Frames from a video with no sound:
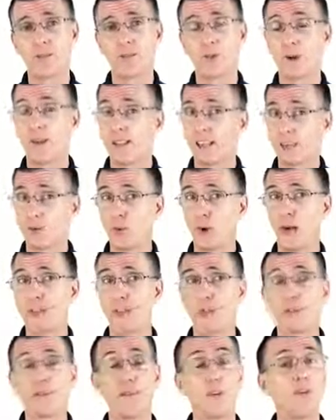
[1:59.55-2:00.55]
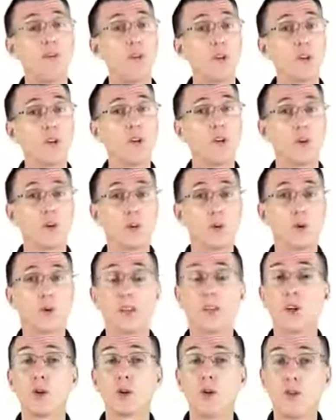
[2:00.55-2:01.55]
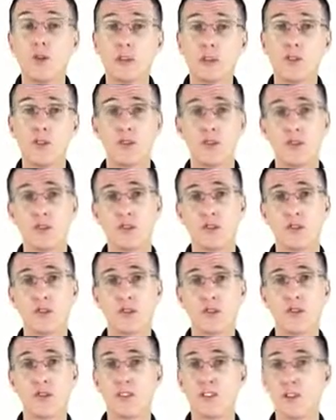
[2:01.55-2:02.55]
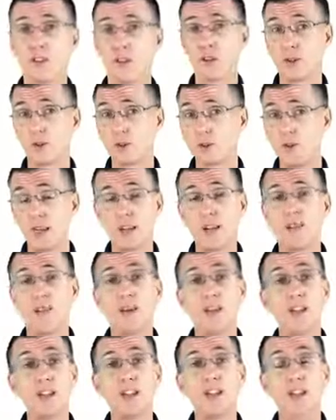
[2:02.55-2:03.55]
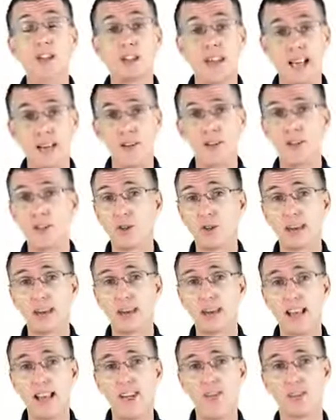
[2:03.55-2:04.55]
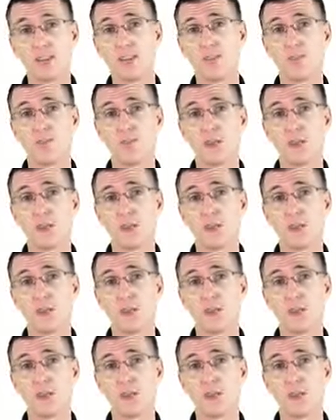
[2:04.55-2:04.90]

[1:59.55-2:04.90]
Well, that's why they're even more secure than a real signature, since unique for each and every transaction.